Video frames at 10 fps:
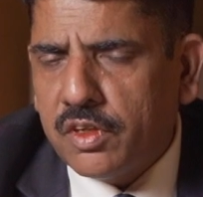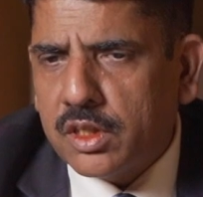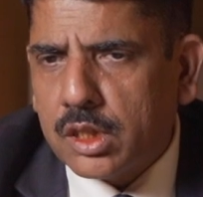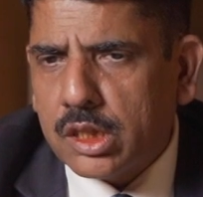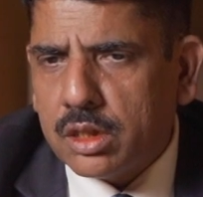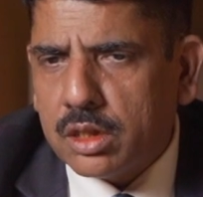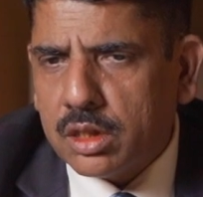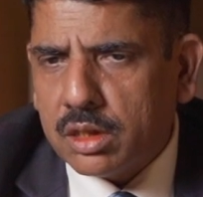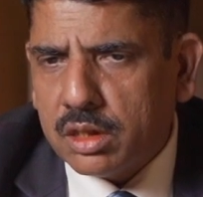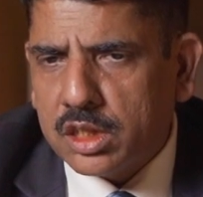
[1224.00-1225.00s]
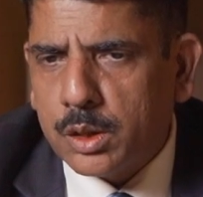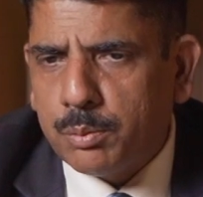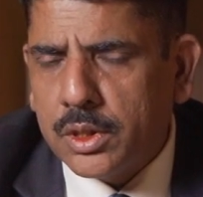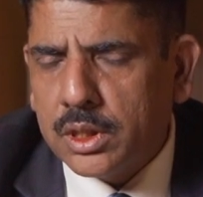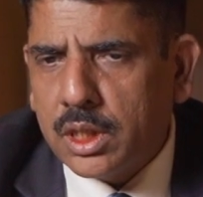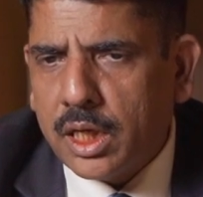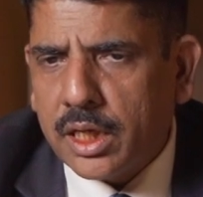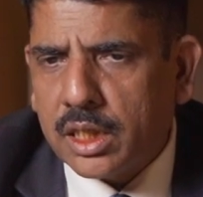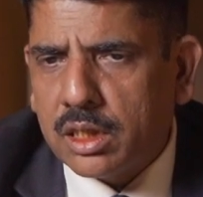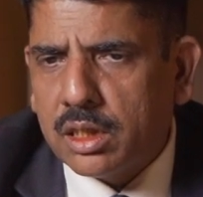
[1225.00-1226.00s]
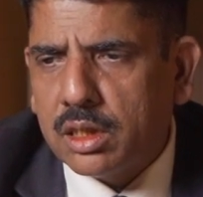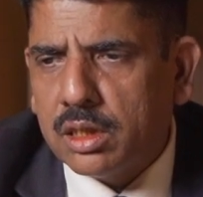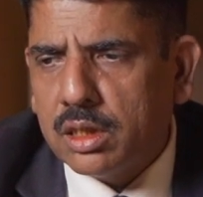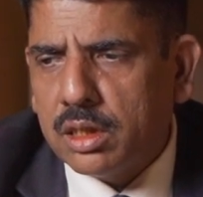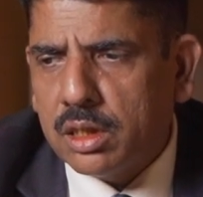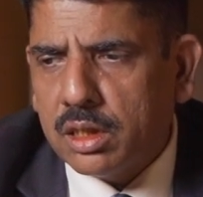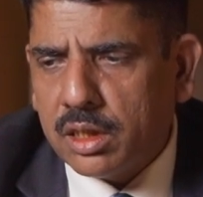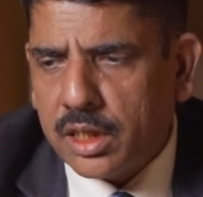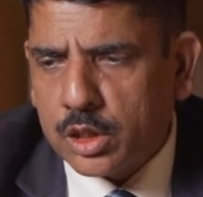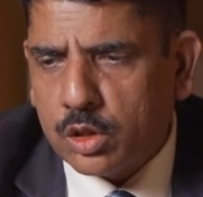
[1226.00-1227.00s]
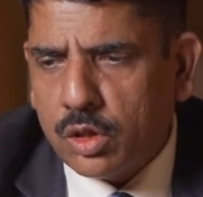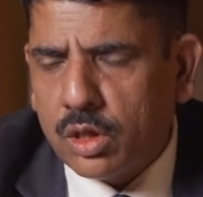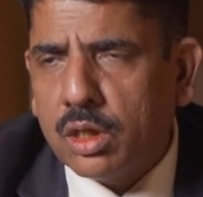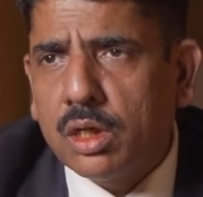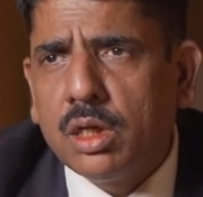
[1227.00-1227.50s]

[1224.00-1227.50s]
with the, shippers like uh, Nexton,